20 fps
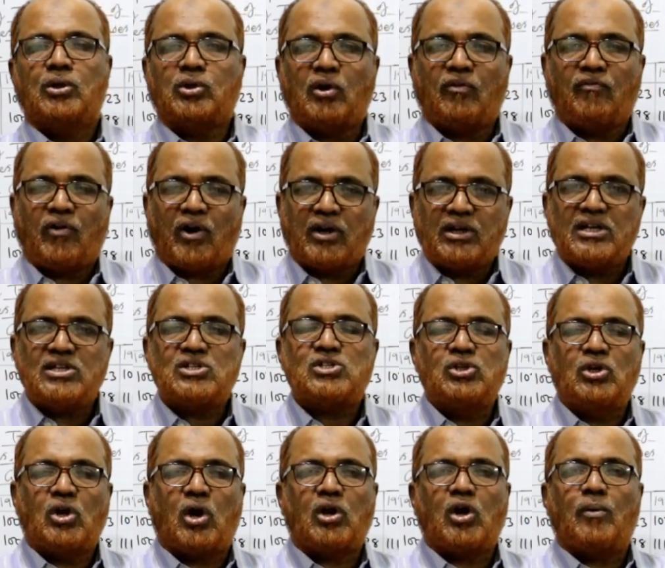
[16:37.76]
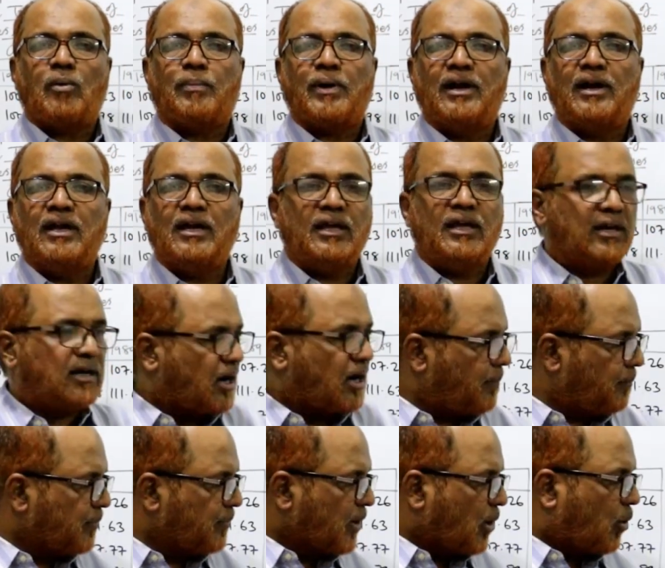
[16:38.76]
So what is non-operating
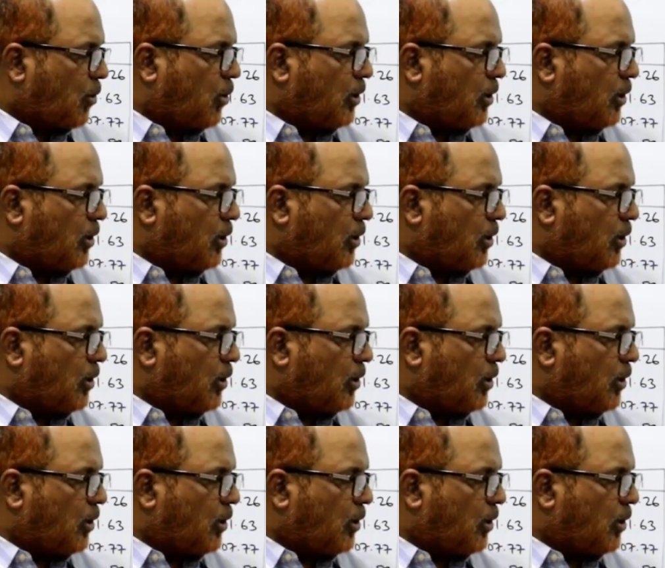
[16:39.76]
income?